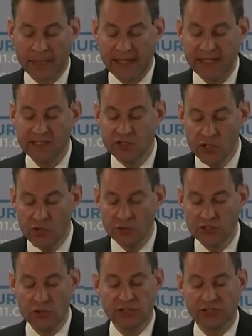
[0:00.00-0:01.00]
A new
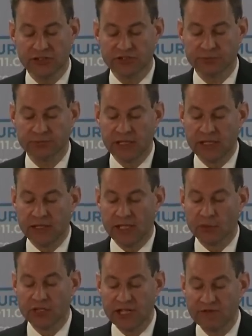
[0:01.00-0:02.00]
unionism
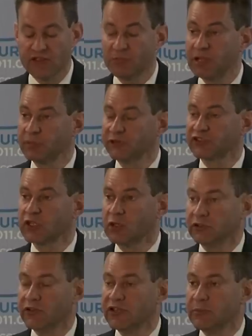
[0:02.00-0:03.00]
that will give the people of
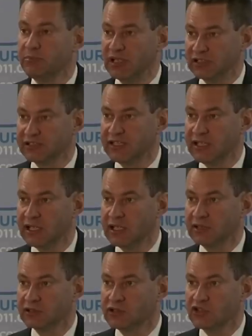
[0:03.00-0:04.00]
Scotland the ability
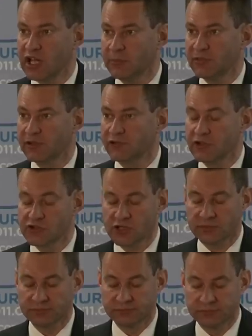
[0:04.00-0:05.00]
to shape their future.
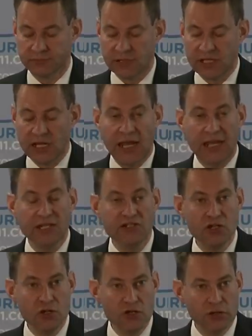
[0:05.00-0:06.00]
A
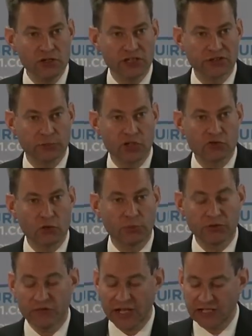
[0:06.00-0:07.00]
new unionism which will
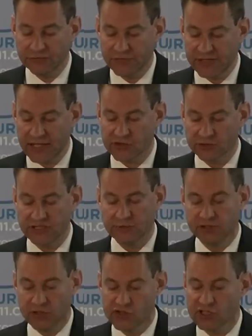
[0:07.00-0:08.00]
provide financial
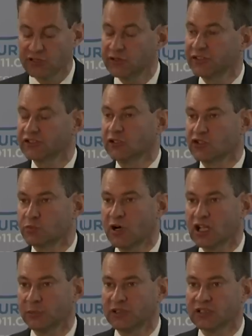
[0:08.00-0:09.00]
devolution to the Scottish
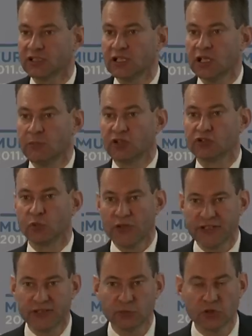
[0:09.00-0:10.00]
Parliament, because
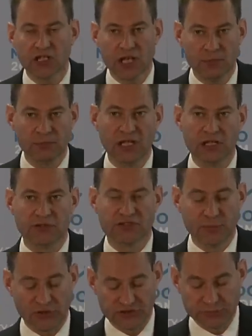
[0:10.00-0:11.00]
with it will come
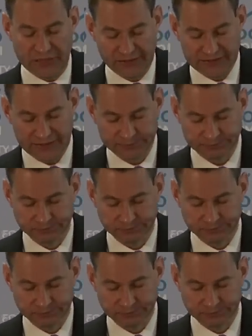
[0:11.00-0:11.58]
responsibility.